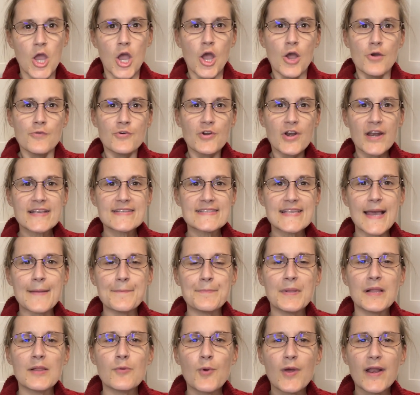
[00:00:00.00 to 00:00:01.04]
For
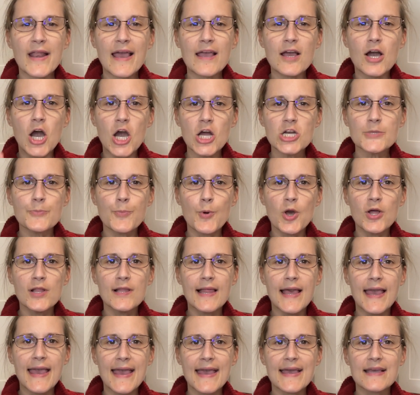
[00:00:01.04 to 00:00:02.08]
example, when I
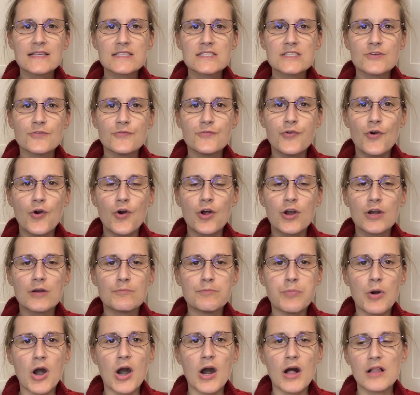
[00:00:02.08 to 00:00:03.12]
hard-boil eggs for
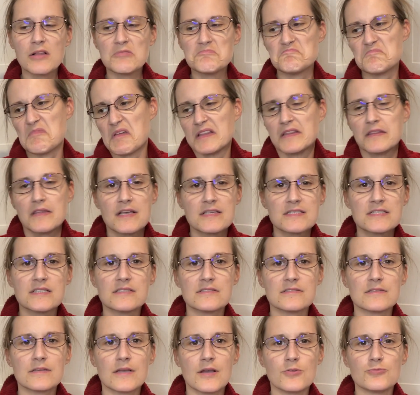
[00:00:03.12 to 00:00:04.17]
Paul, it
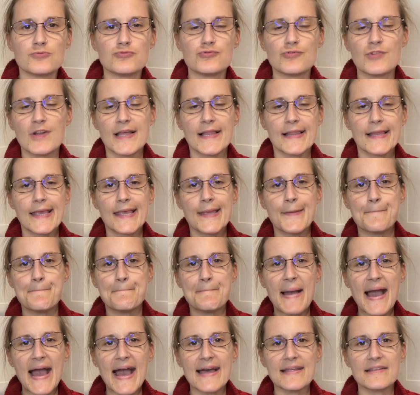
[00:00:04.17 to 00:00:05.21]
doesn't really
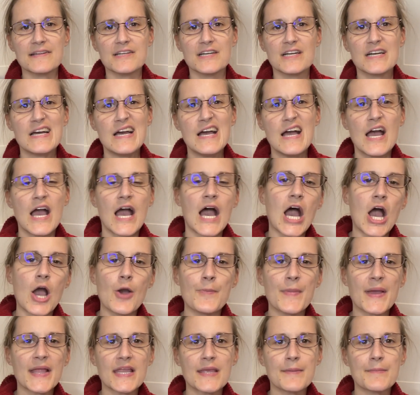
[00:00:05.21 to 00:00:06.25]
matter how
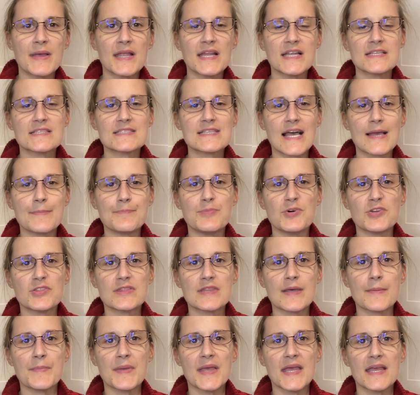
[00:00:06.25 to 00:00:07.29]
many minutes I put
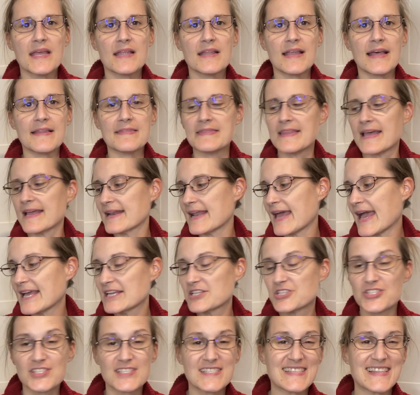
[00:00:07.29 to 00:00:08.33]
them in, and then I
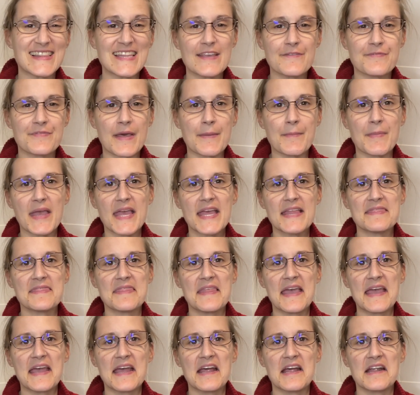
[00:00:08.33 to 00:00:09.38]
just leave them in
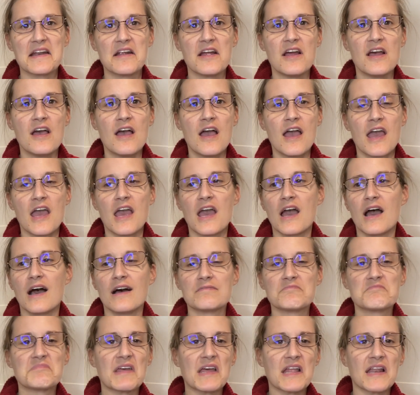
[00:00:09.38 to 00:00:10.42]
there,
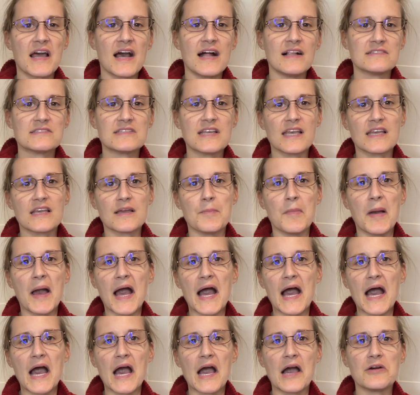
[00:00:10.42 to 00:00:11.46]
and then I'll take them
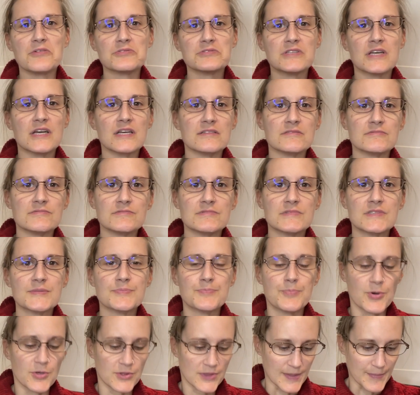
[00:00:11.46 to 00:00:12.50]
out and
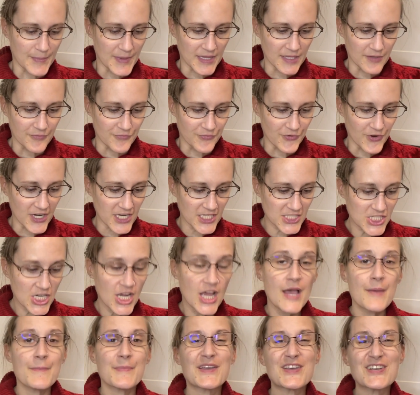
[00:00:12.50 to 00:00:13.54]
put them in the fridge,
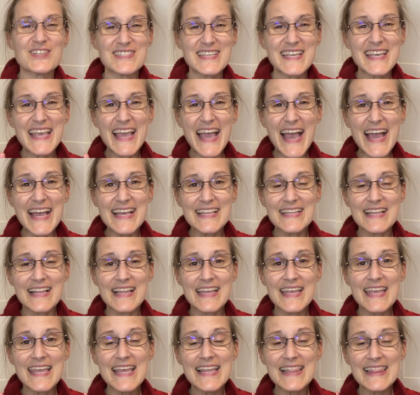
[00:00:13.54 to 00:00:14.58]
because he,
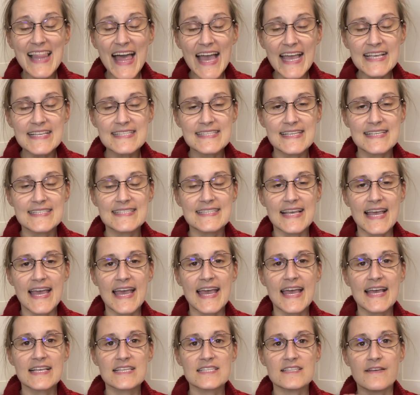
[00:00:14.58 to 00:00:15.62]
he likes his
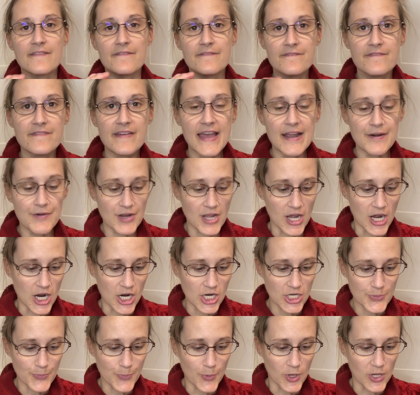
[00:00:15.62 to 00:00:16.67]
eggs very
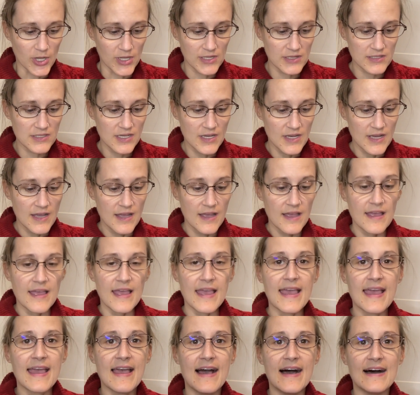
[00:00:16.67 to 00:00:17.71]
hard-boiled,
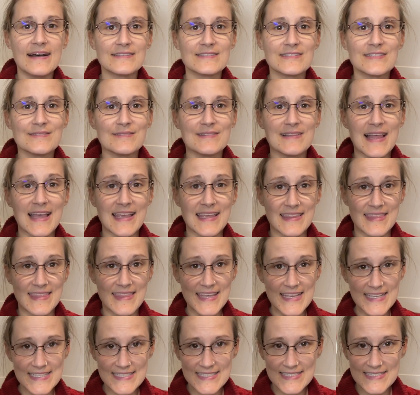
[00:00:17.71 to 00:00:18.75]
and like
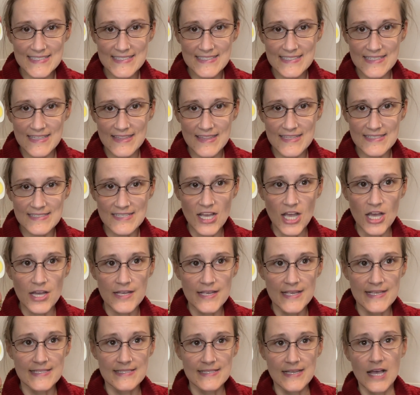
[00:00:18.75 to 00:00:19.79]
this, this
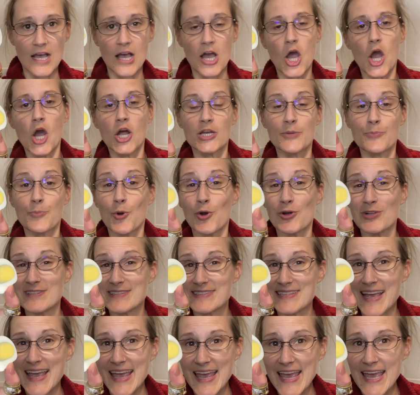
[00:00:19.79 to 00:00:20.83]
is a
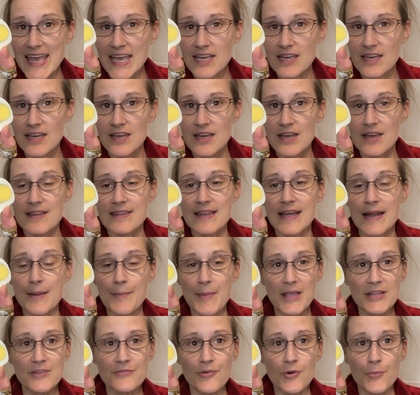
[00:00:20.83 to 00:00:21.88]
hard-boiled egg that I
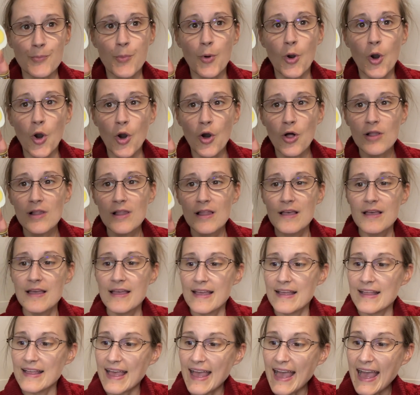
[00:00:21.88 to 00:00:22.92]
made for Paul.
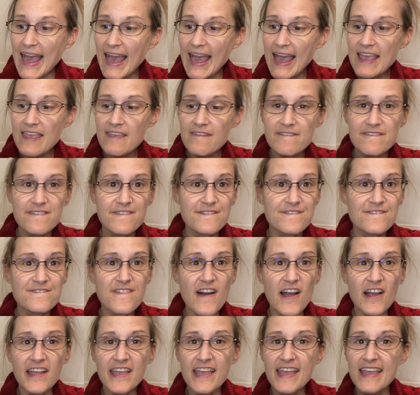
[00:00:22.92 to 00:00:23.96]
I
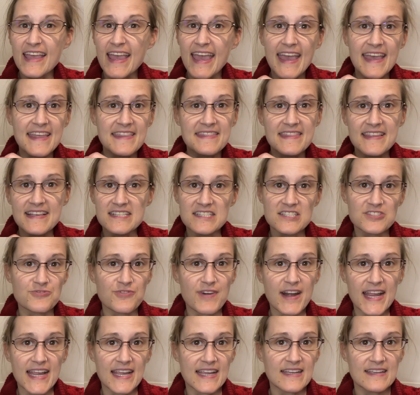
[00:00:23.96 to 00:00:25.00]
fucking hate this
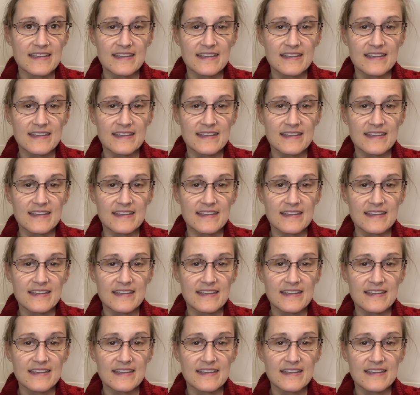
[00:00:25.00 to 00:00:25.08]
ring.